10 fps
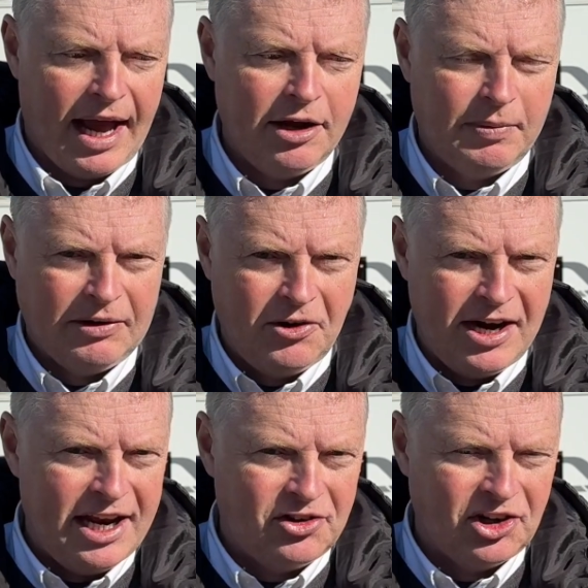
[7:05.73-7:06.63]
it'll be
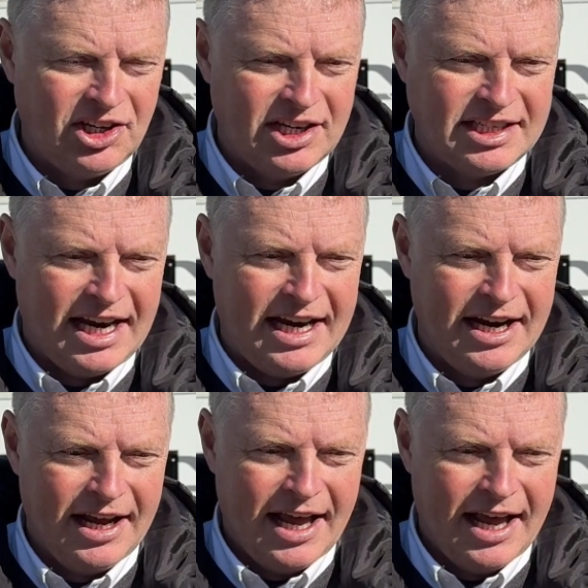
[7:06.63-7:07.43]
really interesting to see